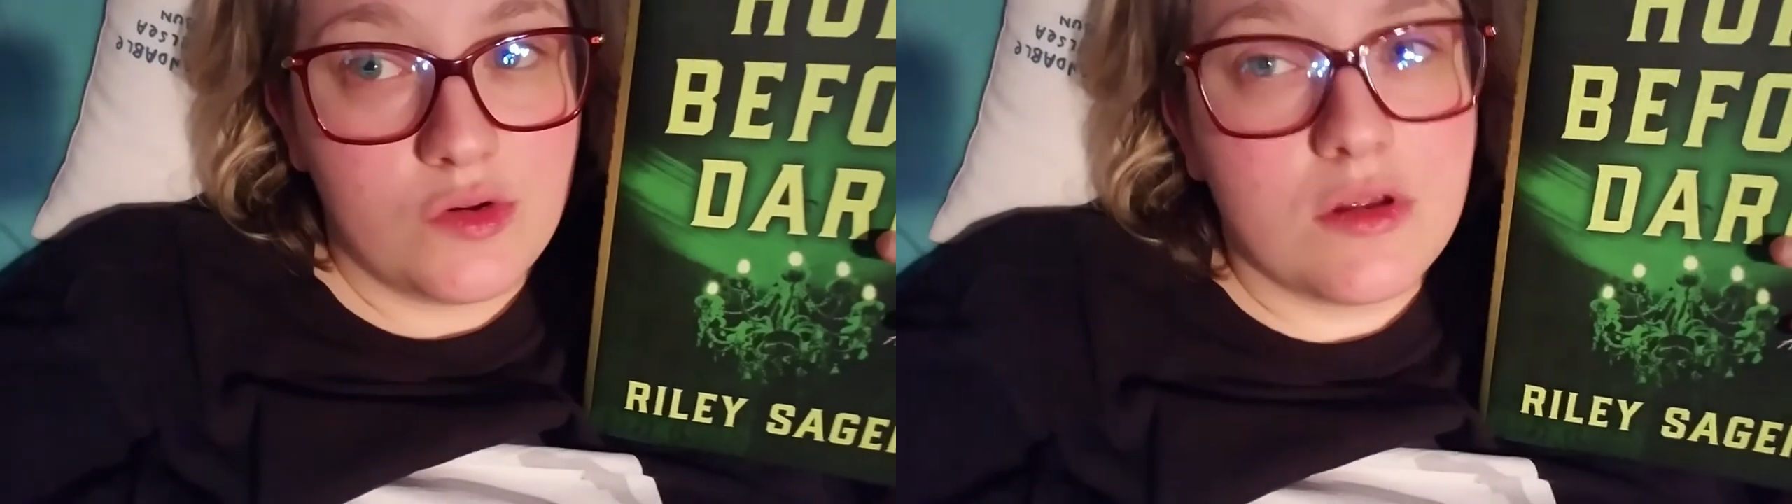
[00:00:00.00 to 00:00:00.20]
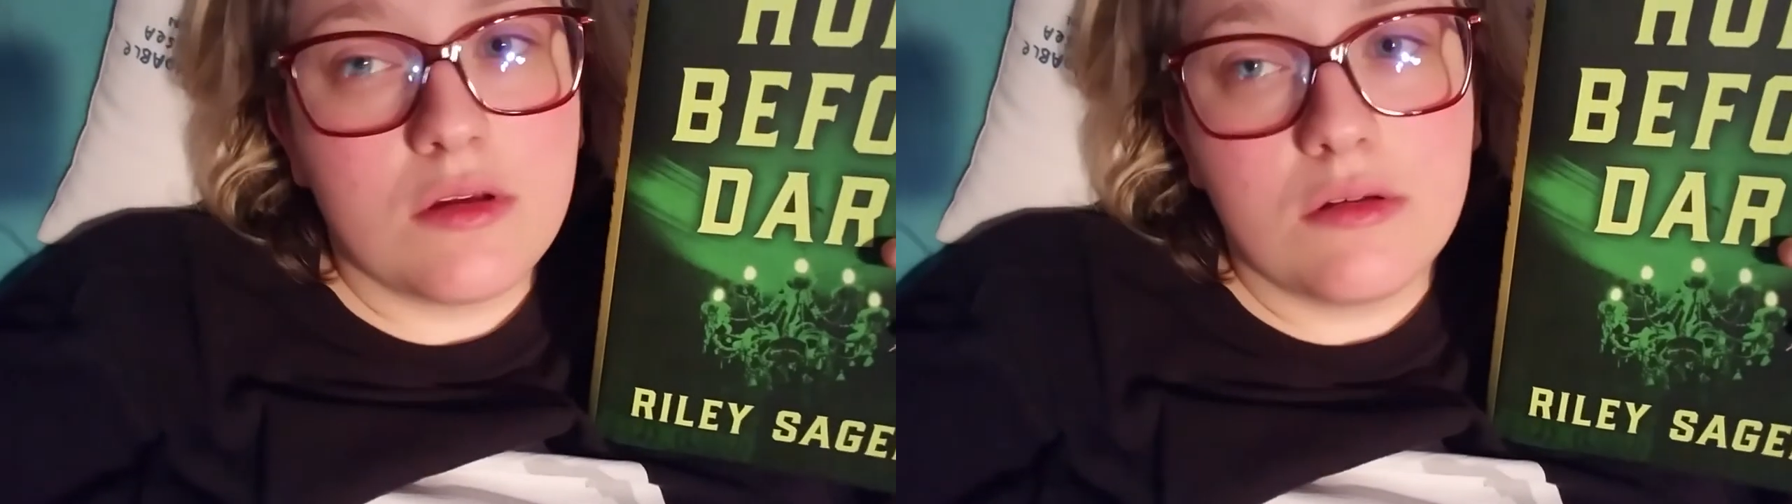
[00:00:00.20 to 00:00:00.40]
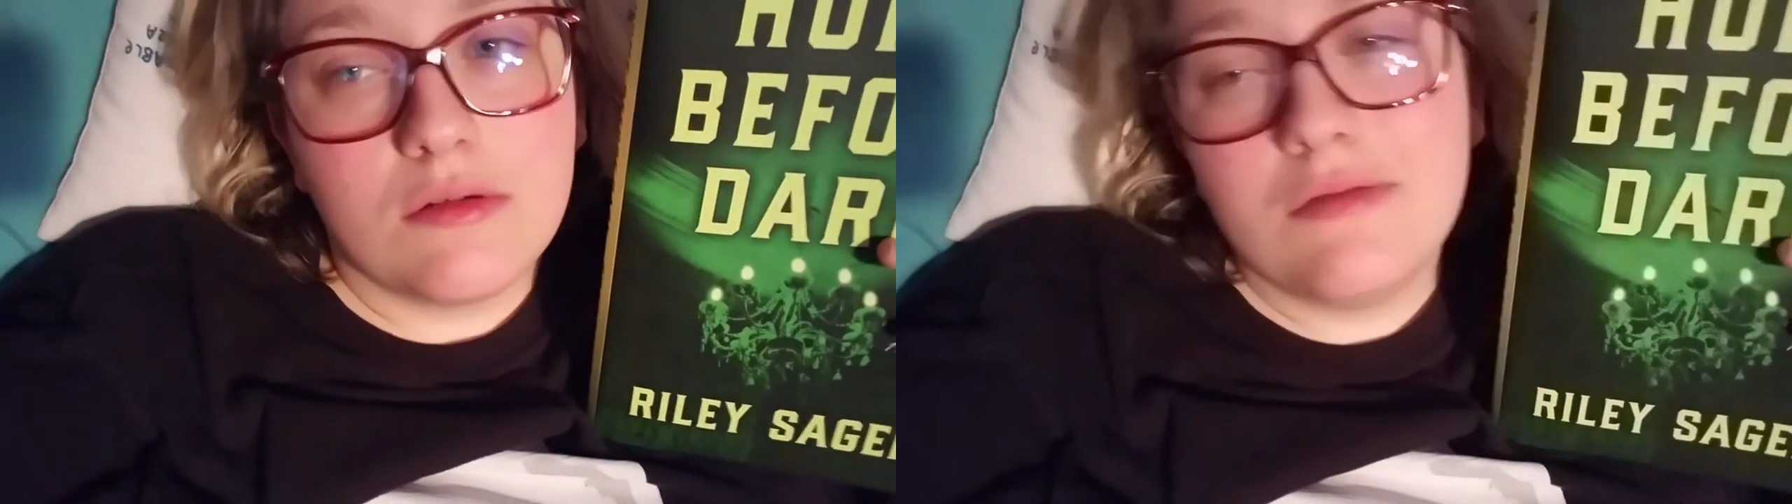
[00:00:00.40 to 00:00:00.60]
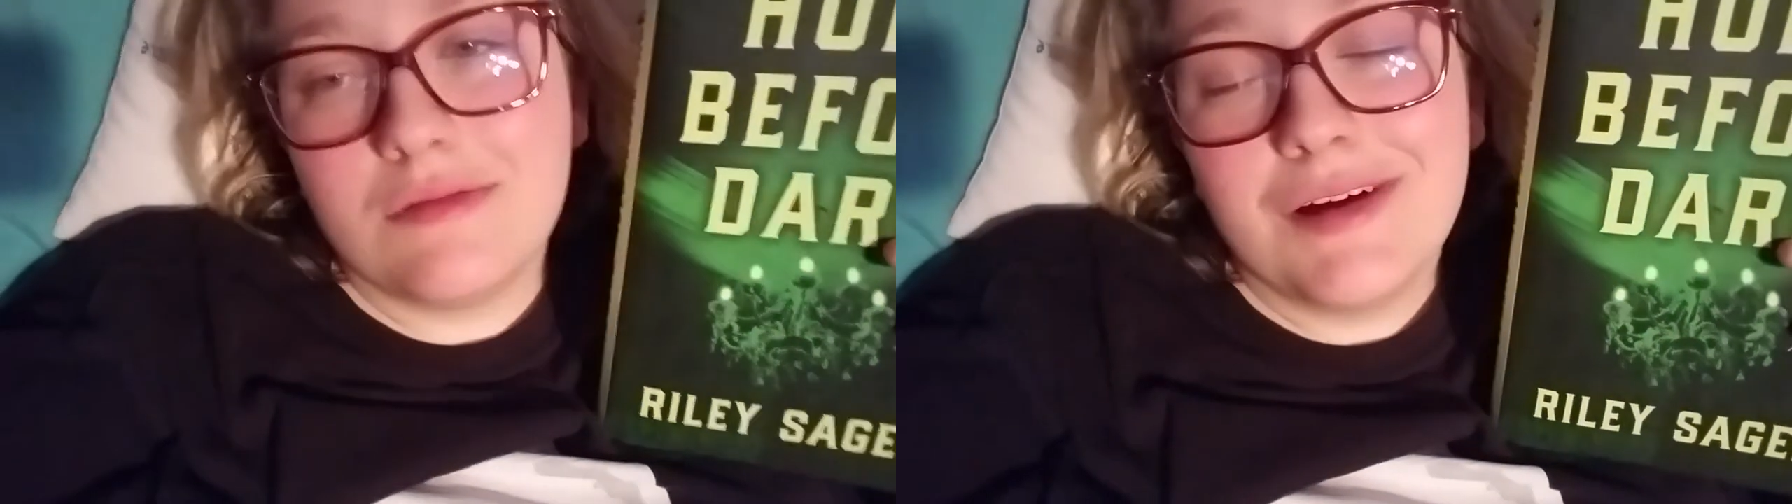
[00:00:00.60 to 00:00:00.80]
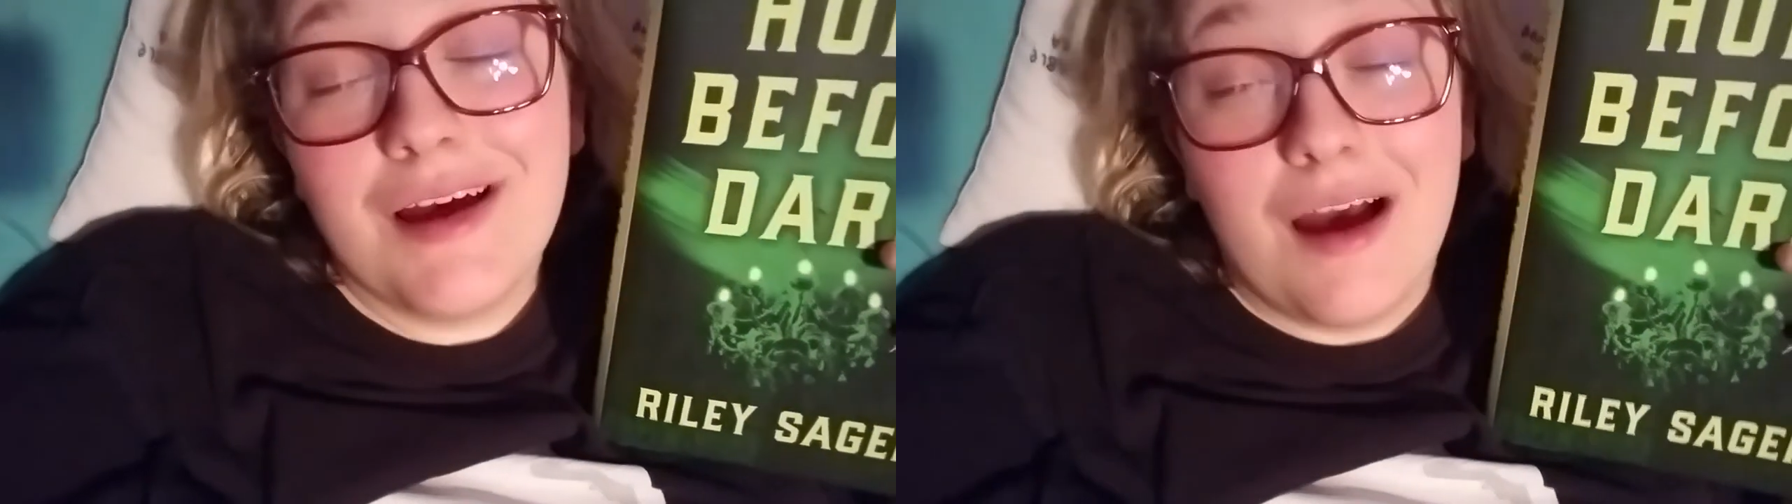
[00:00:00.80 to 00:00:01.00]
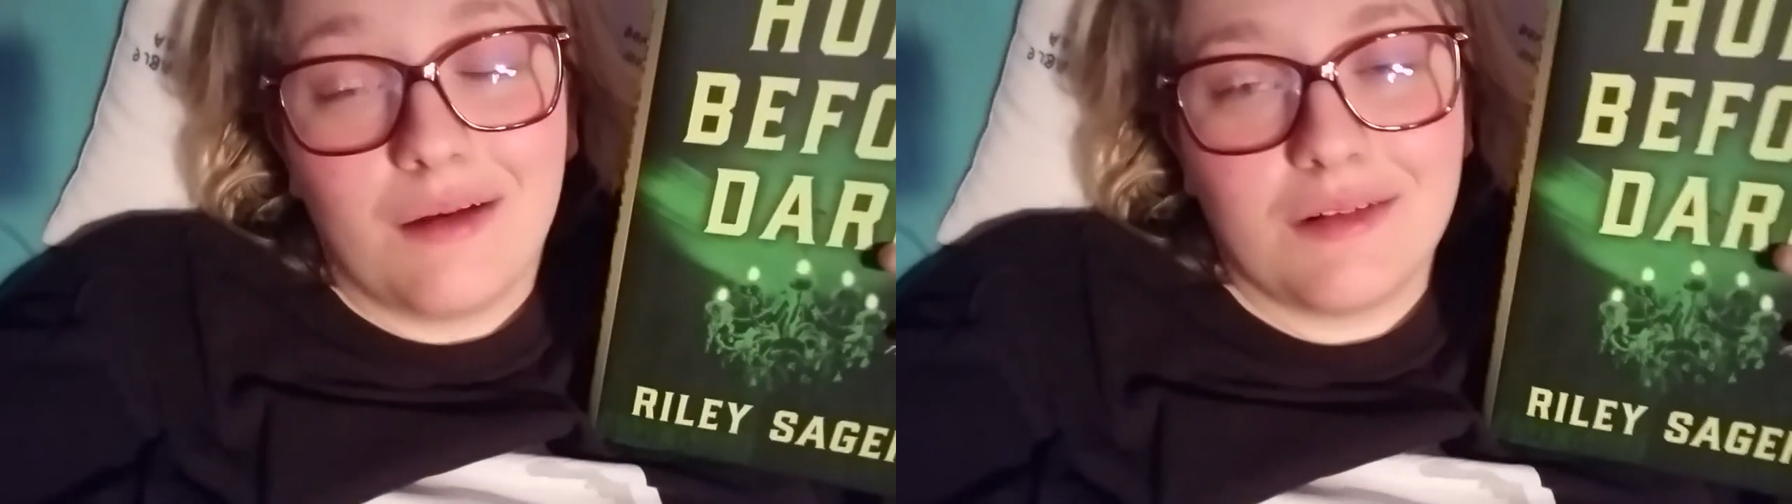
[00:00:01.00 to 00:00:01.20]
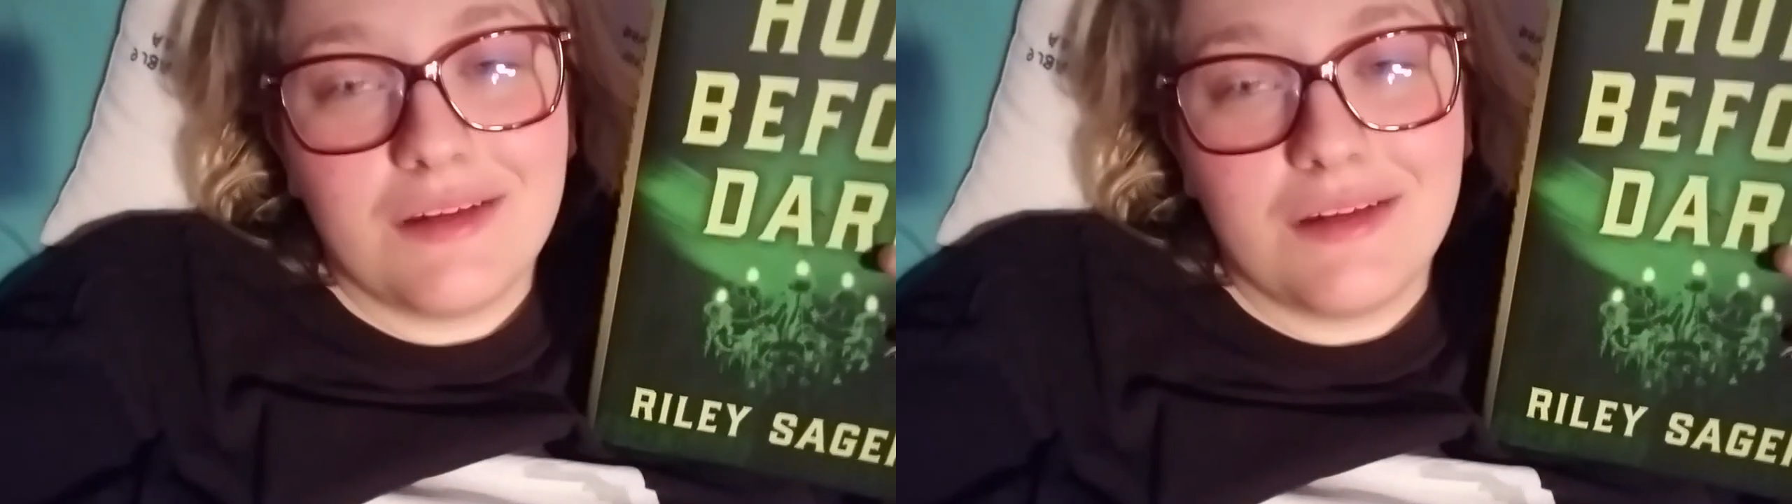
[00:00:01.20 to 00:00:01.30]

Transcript: two. I'm